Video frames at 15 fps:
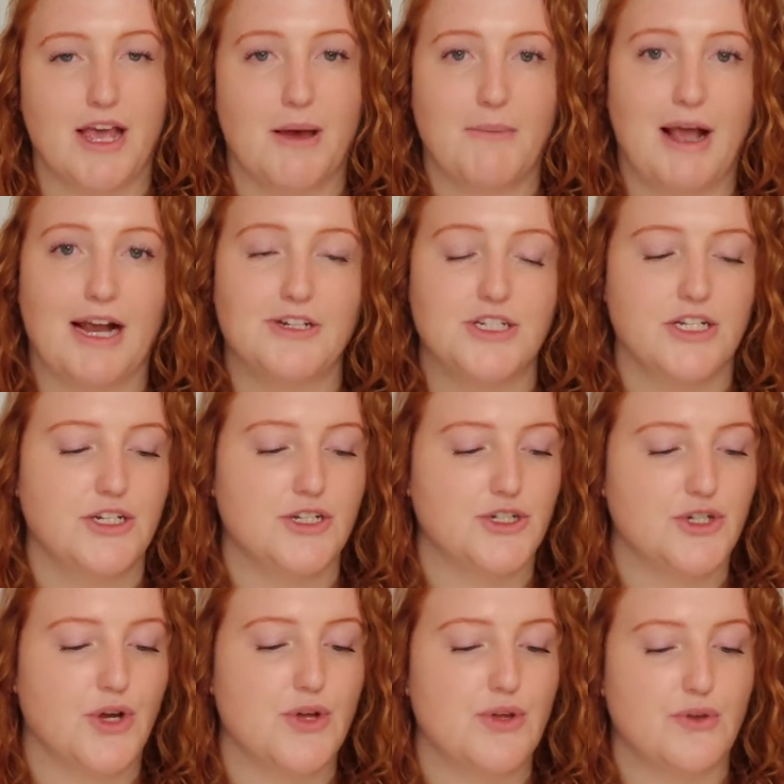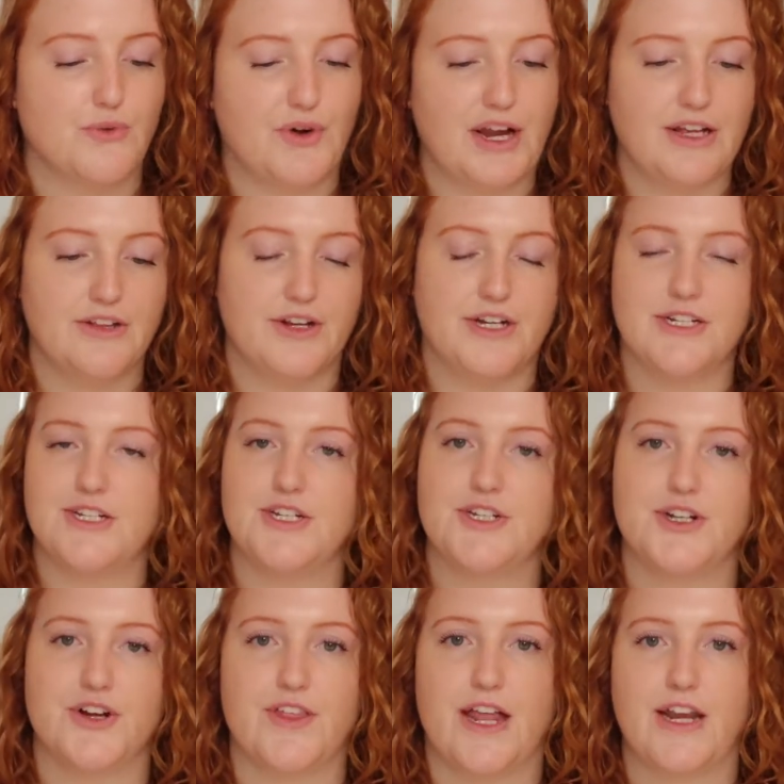I'm actually going to show you the regular
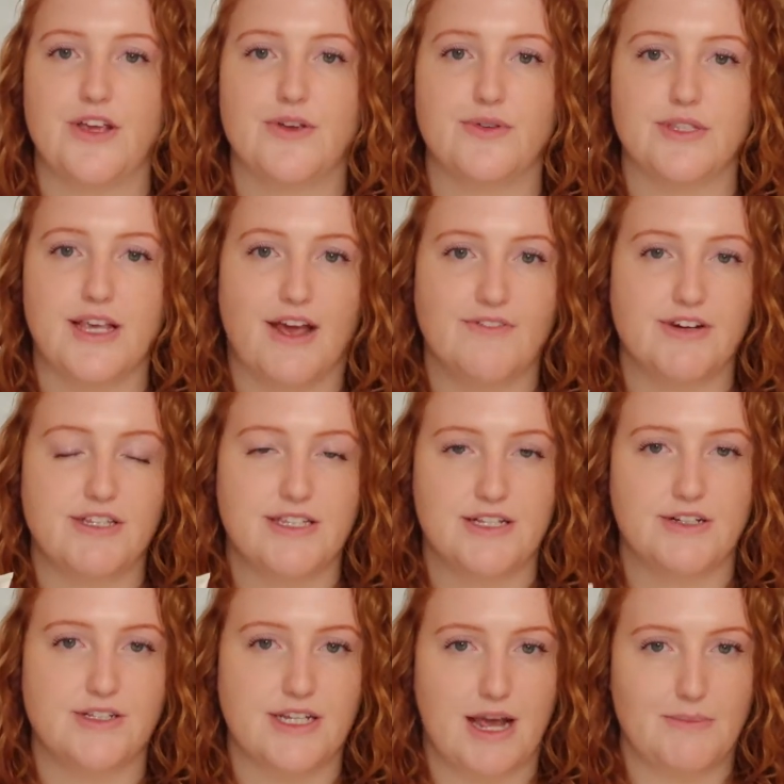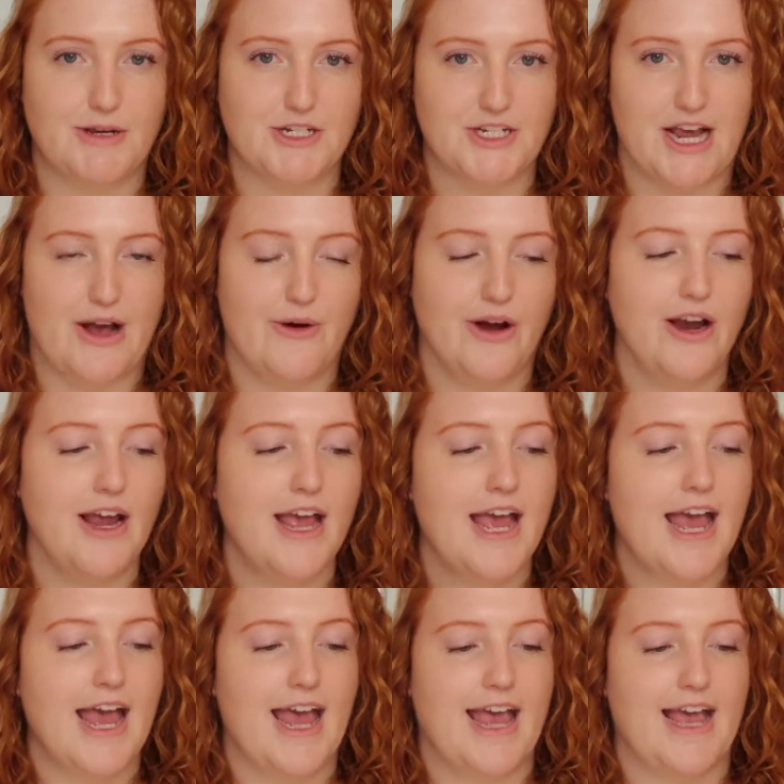conditioner that I use every single time I shower,
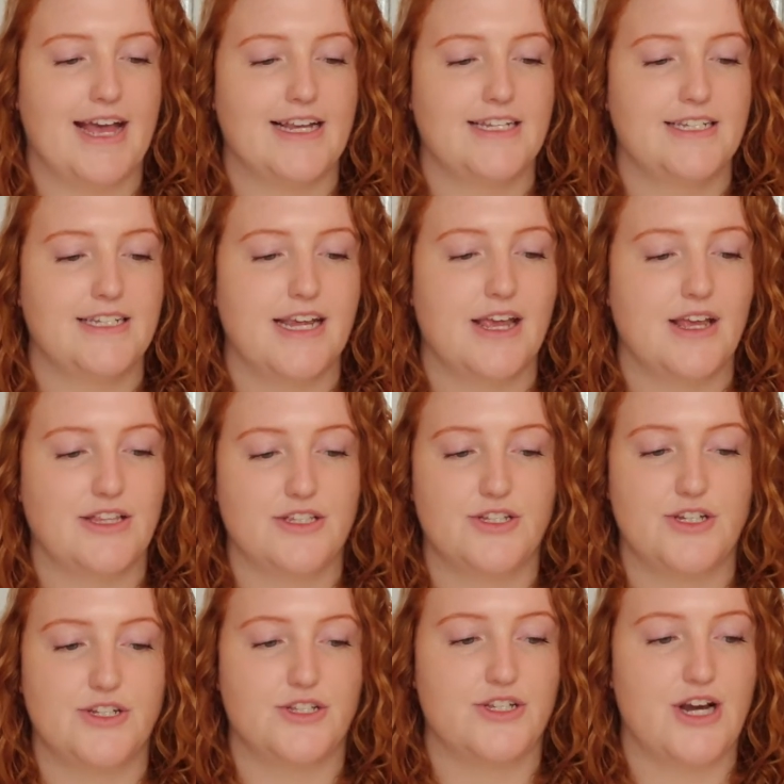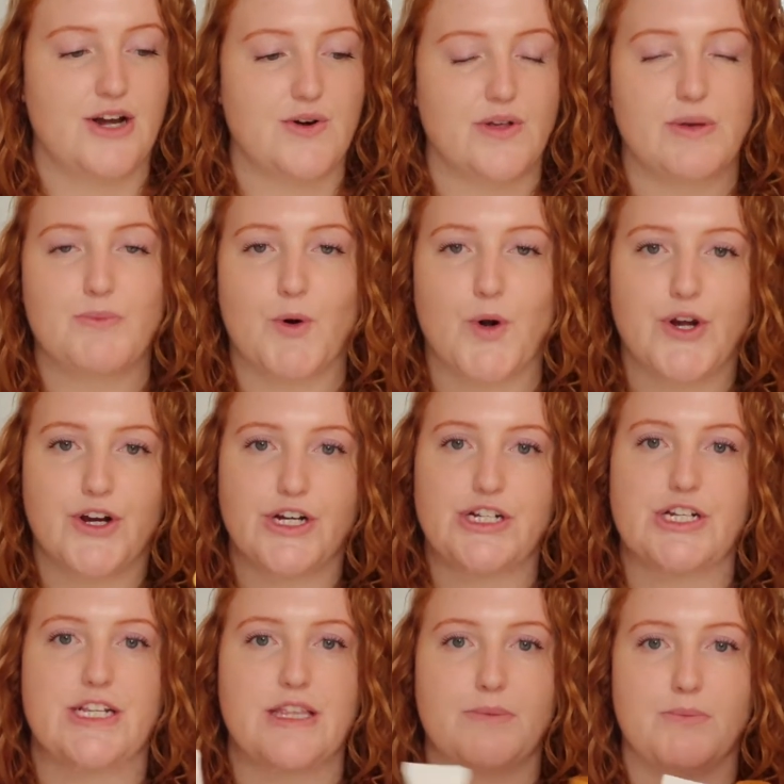and it's just generally more
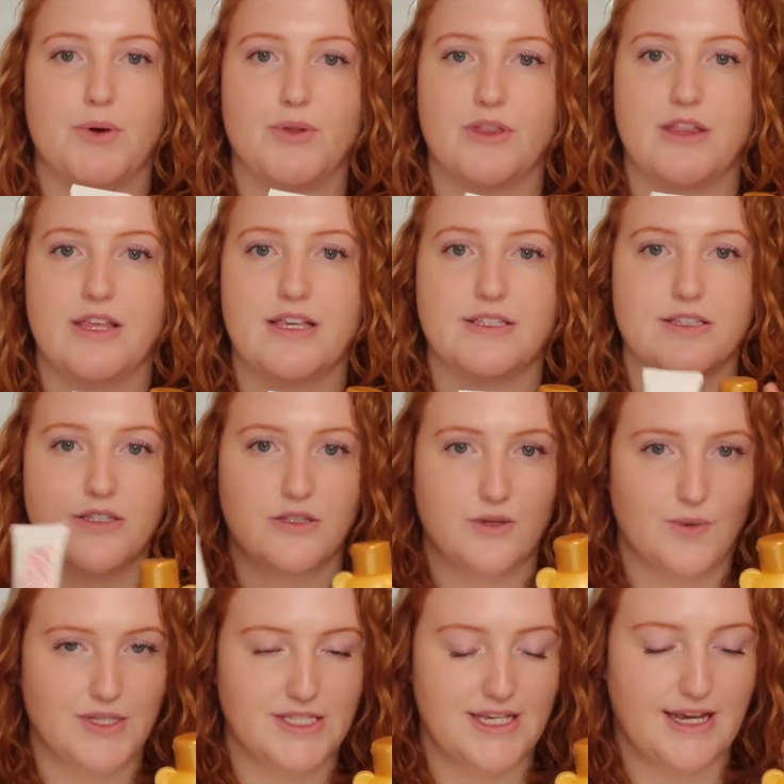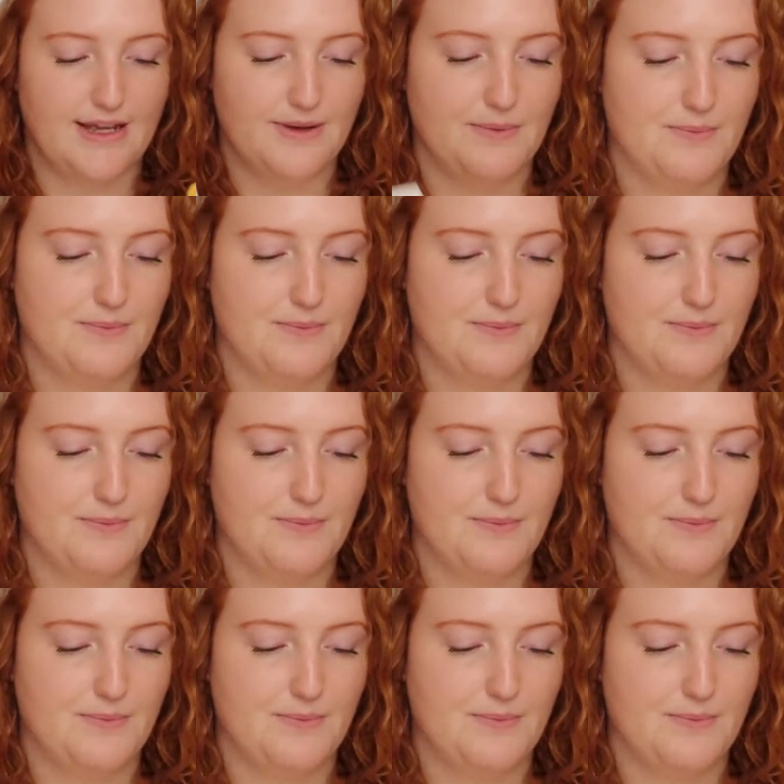nourishing than both of these. So one sec.